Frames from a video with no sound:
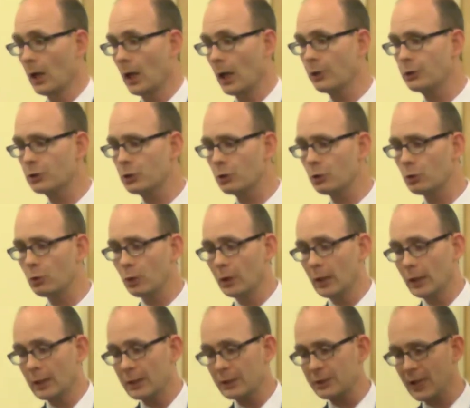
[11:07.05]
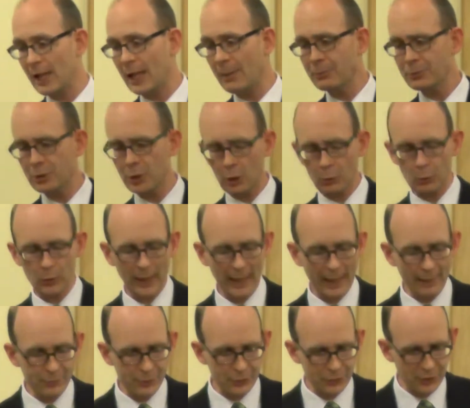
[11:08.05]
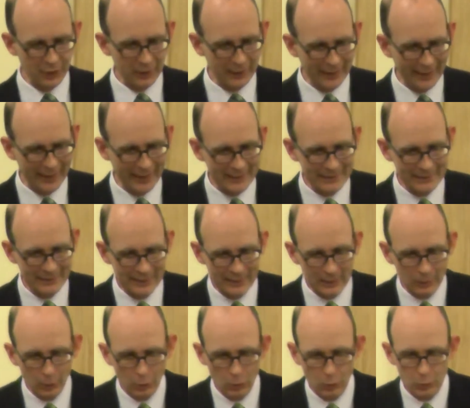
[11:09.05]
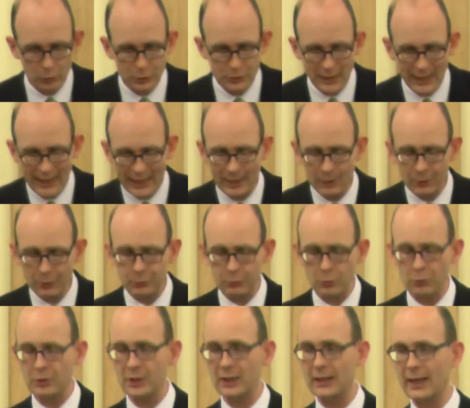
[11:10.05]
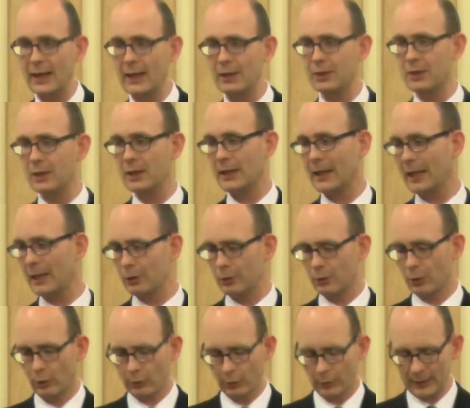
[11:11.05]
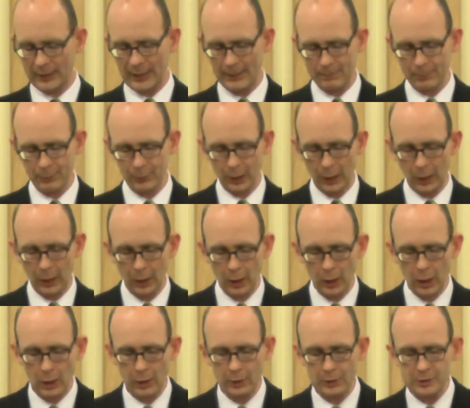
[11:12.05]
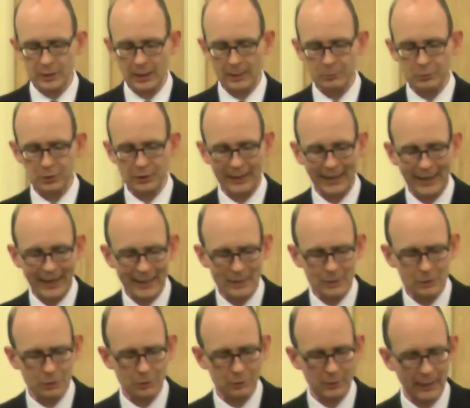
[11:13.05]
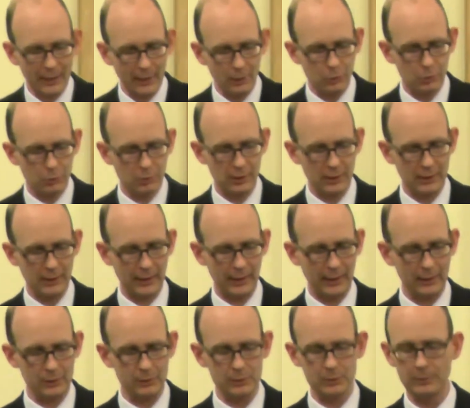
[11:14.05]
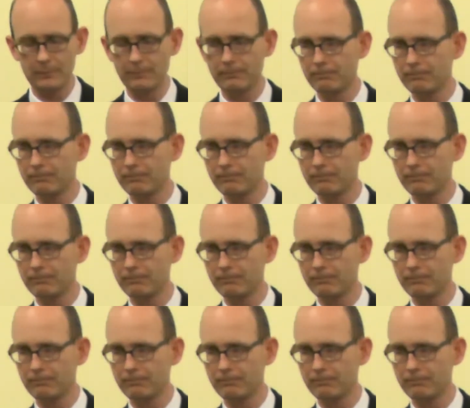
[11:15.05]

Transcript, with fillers: And so Samson arrives at the gate. He goes in through the gate. The gatekeeper allows him to enter into the gate.